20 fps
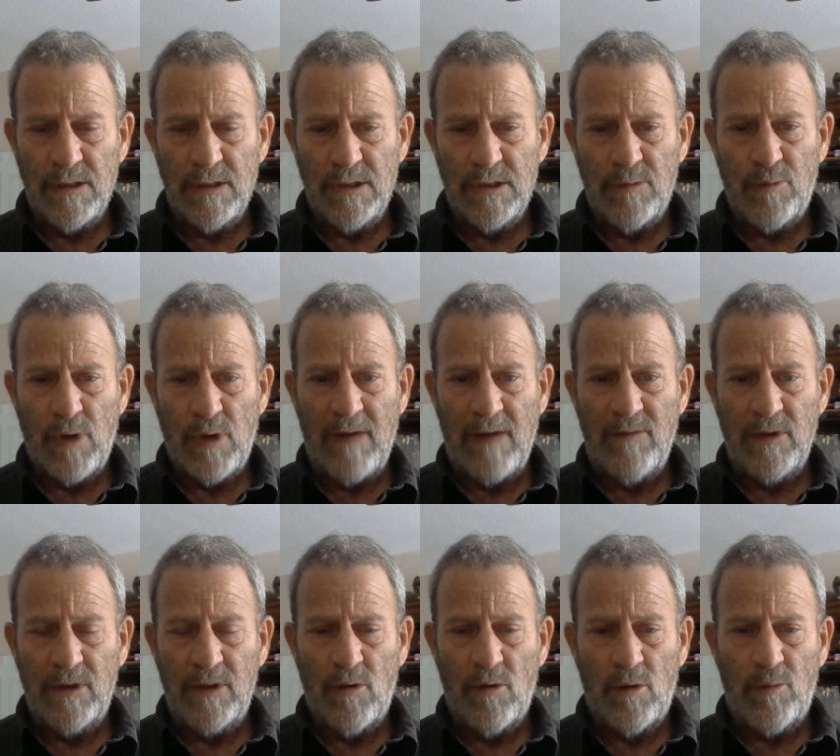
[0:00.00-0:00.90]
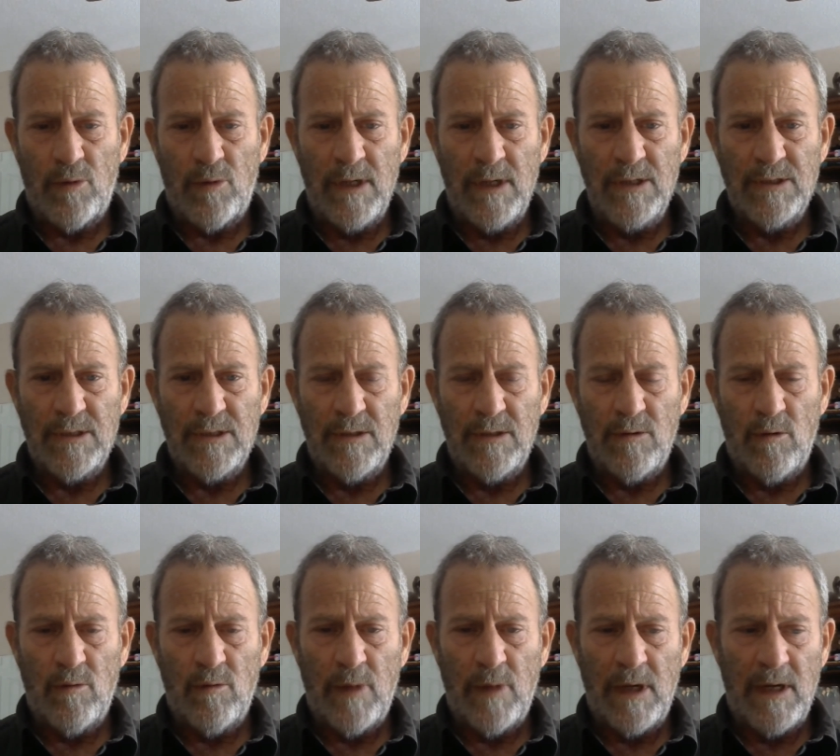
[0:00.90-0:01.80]
It's a private corporation
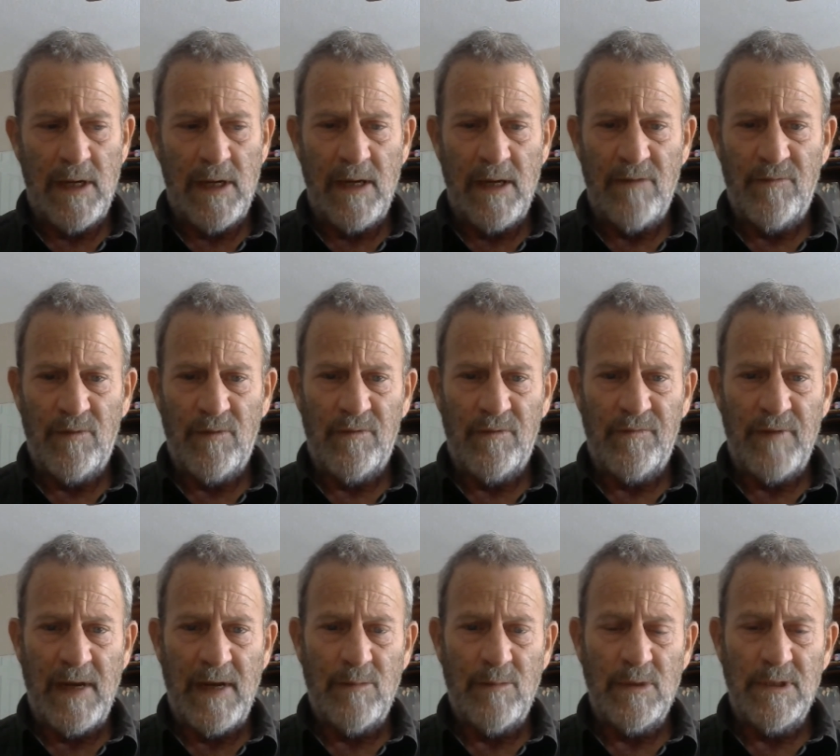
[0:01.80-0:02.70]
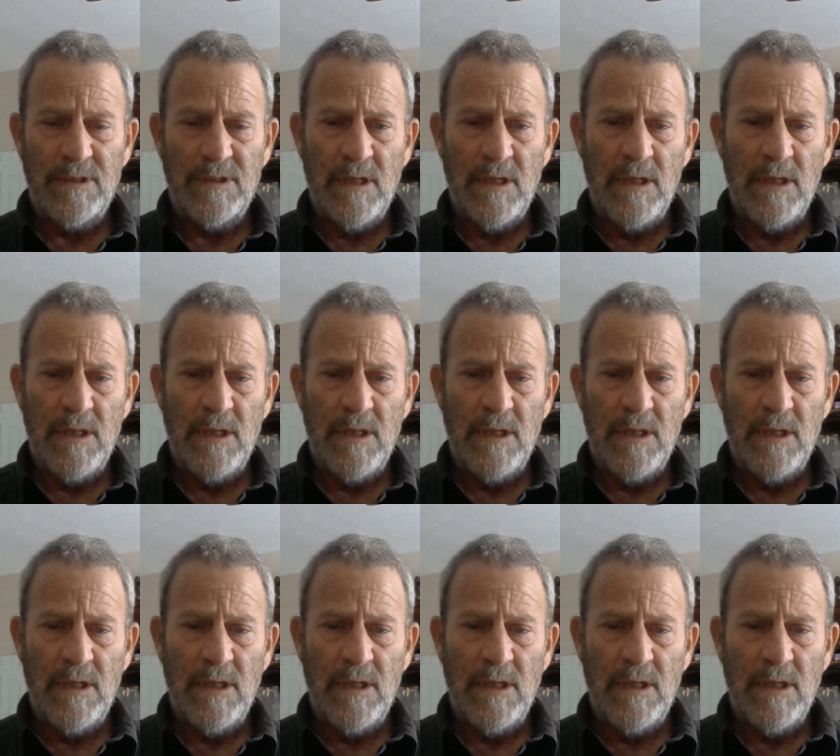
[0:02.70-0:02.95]
owned by a handful of families.